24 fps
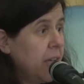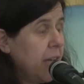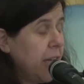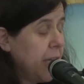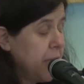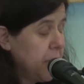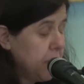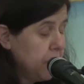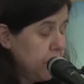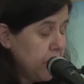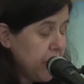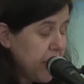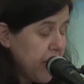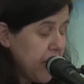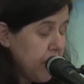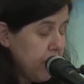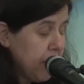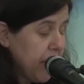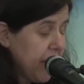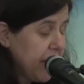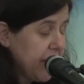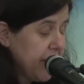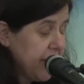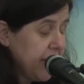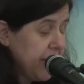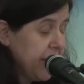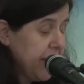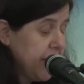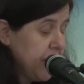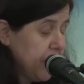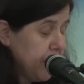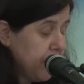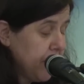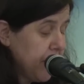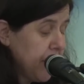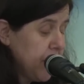And the working party
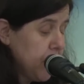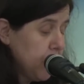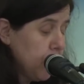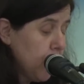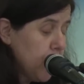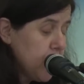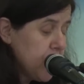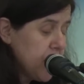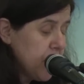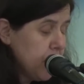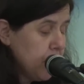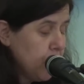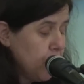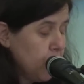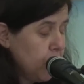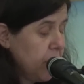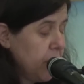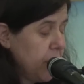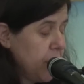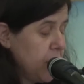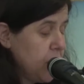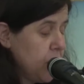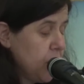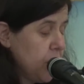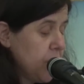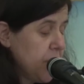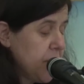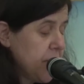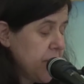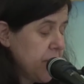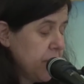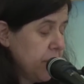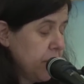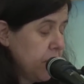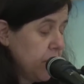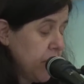identified the most important
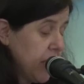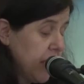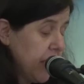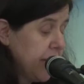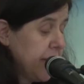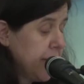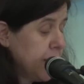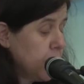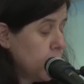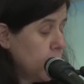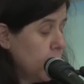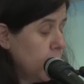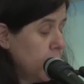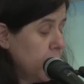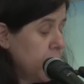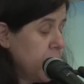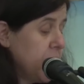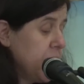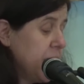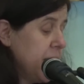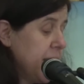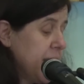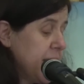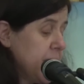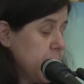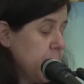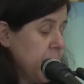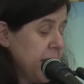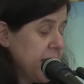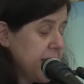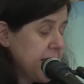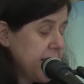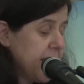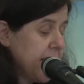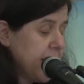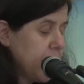issues for Chaldean community as
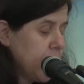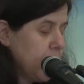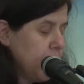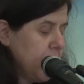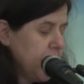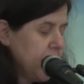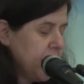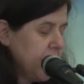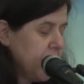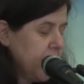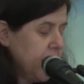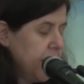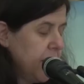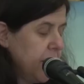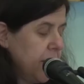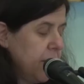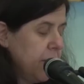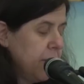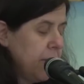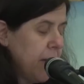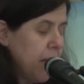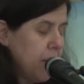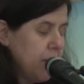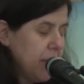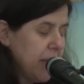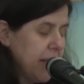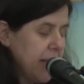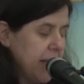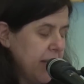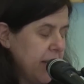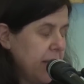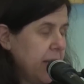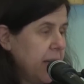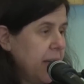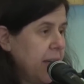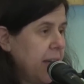being settlement,
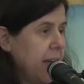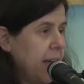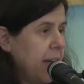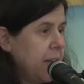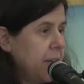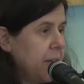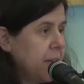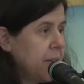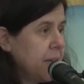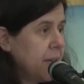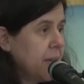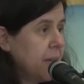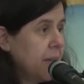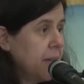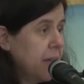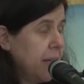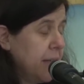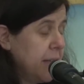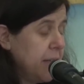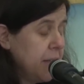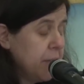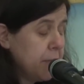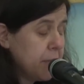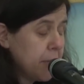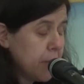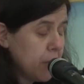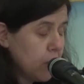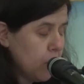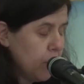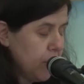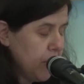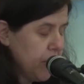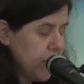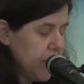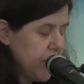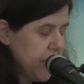family, health, and different
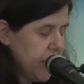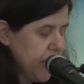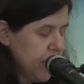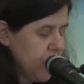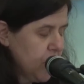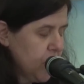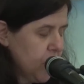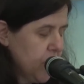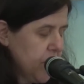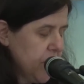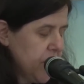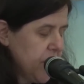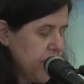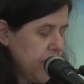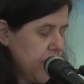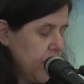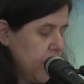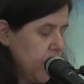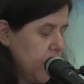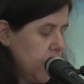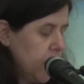community issues.